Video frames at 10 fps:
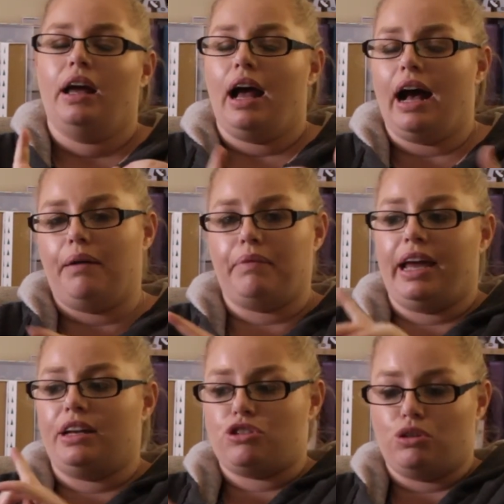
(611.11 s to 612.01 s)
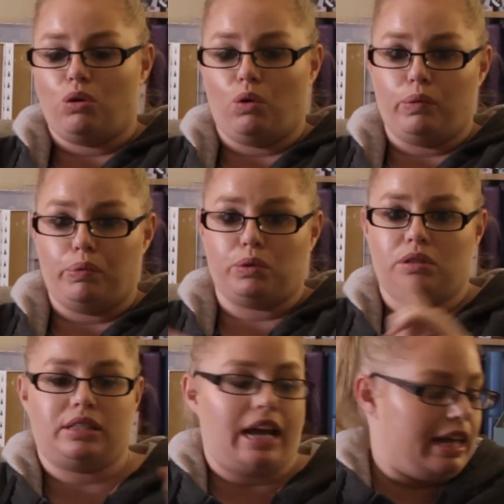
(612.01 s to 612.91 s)
and to all the
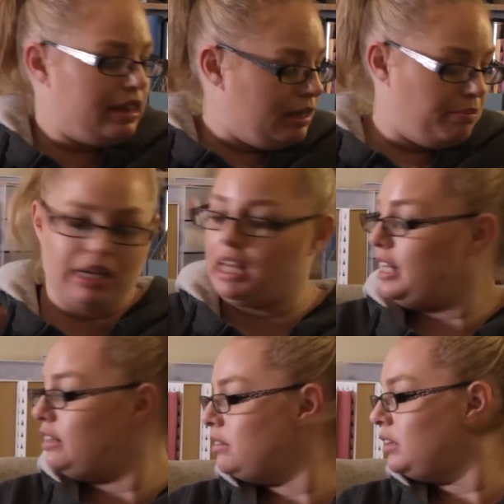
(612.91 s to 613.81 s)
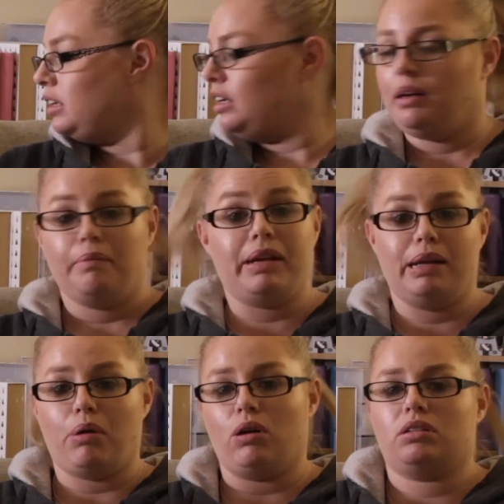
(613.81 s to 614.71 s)
books and the mini
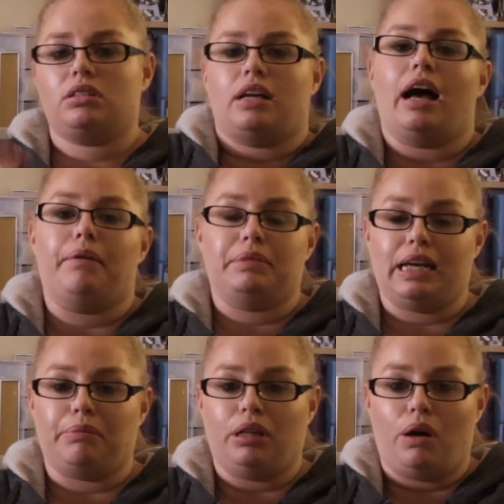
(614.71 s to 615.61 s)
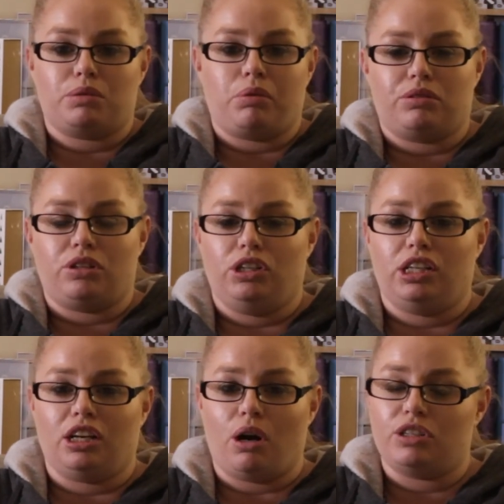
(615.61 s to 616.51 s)
box down below as well, so you
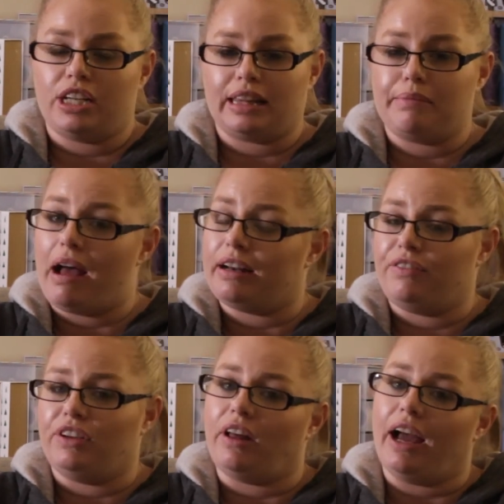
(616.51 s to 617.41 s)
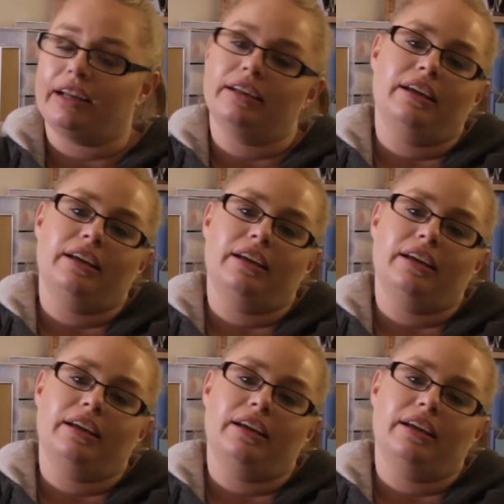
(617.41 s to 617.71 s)
can go and check them out if you like.